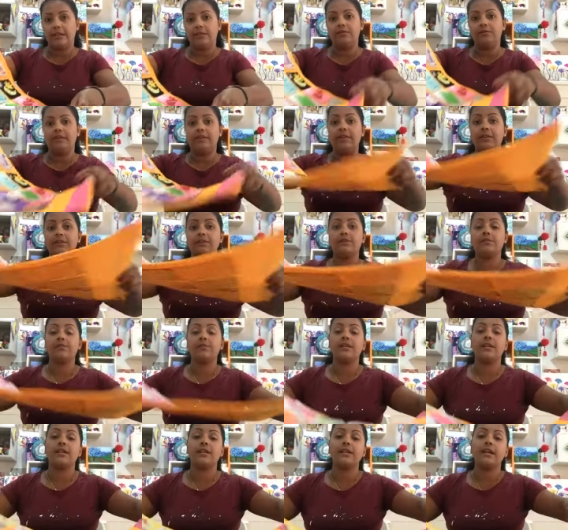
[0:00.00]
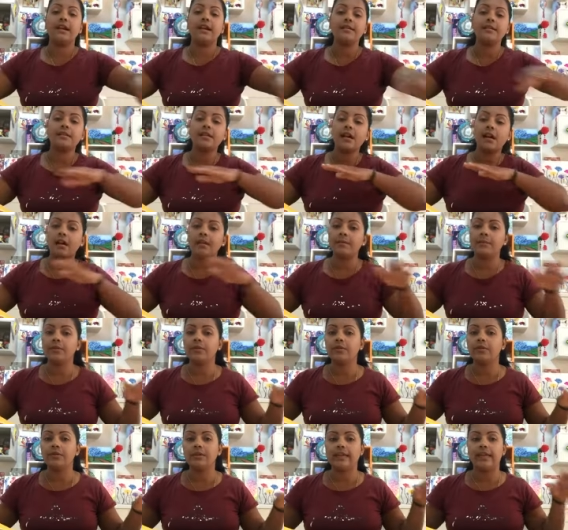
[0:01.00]
You can use a nice
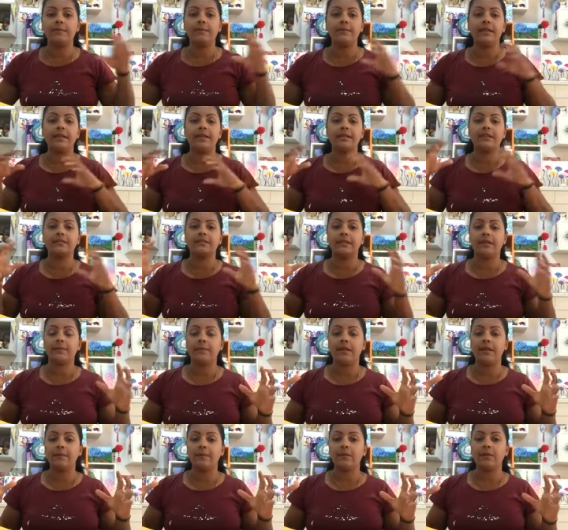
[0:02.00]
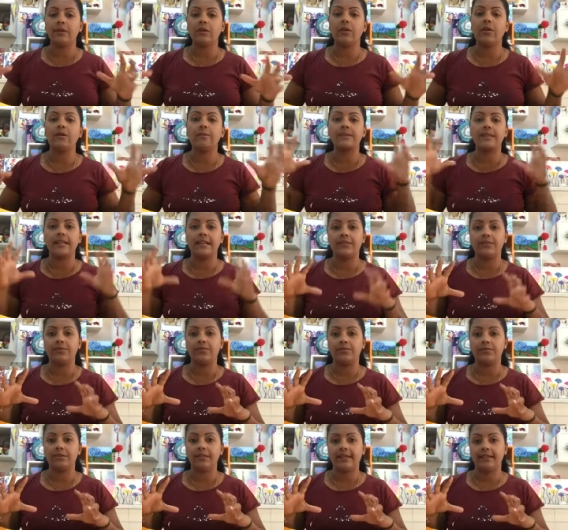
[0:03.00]
cardboard and make some envelopes and
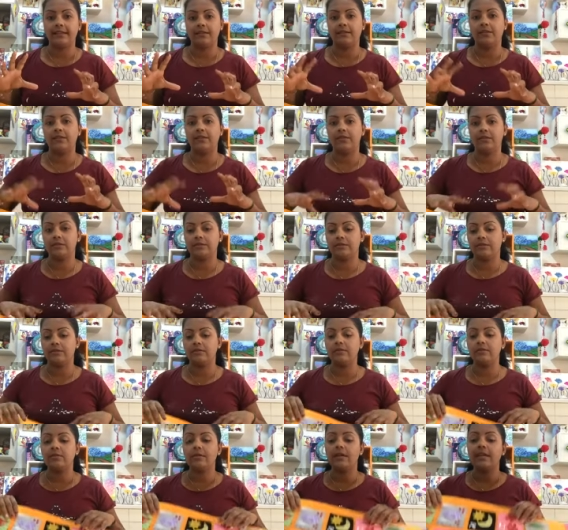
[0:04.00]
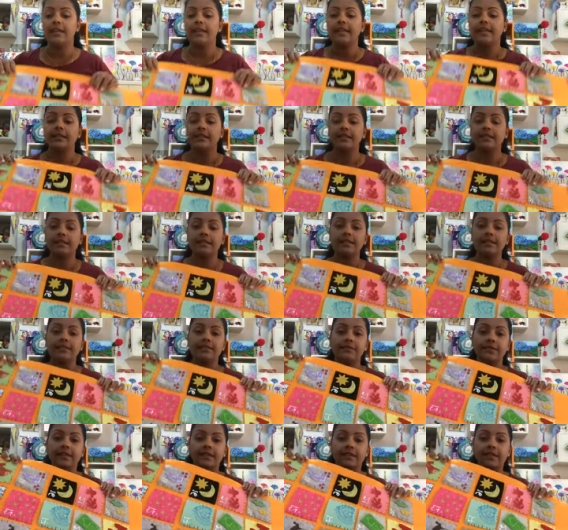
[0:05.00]
do that also. So this is
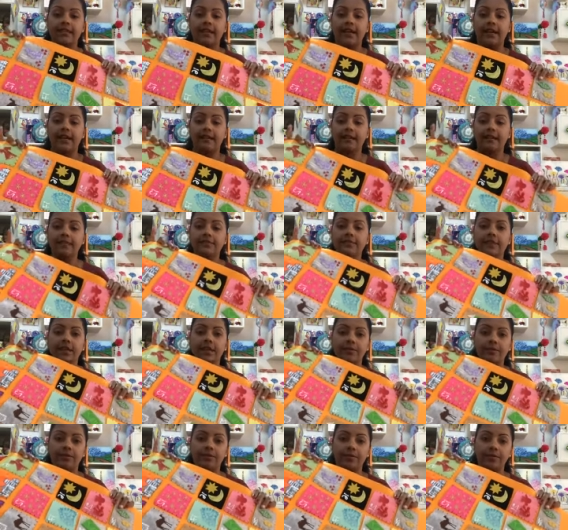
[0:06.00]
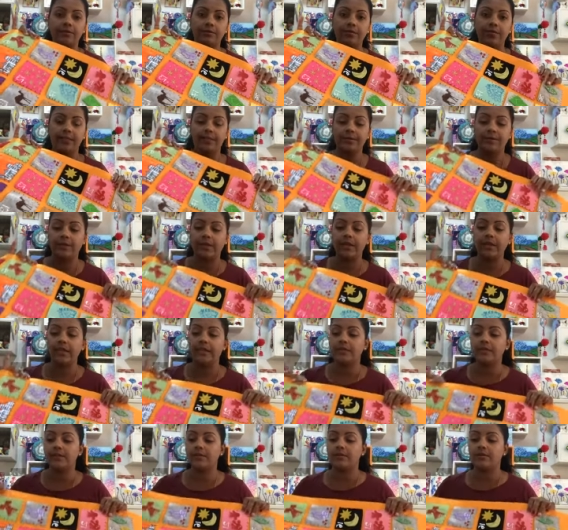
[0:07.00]
for the starters. We are going to do this
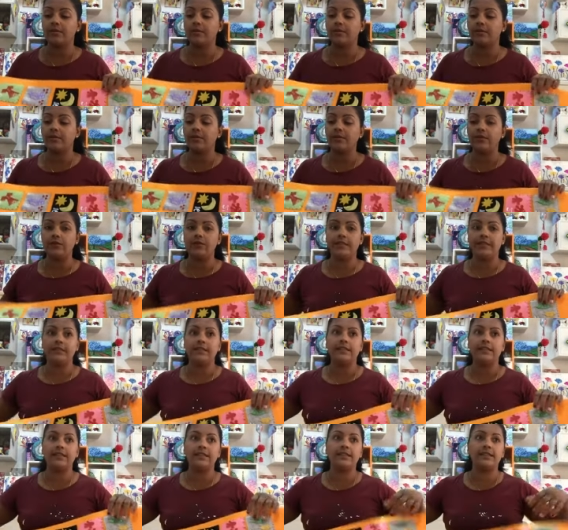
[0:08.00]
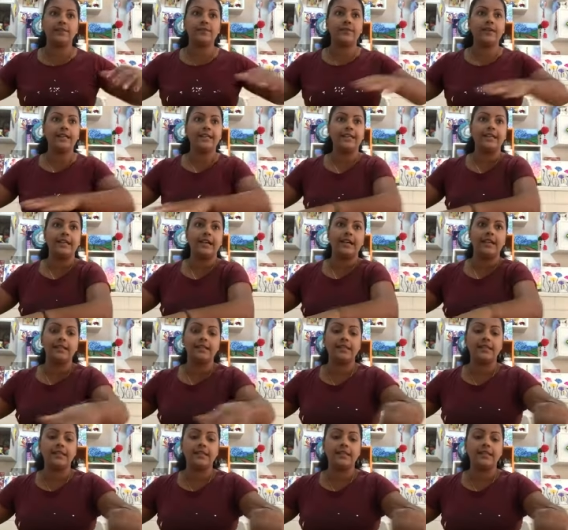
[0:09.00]
one. So if you see, this is very nice.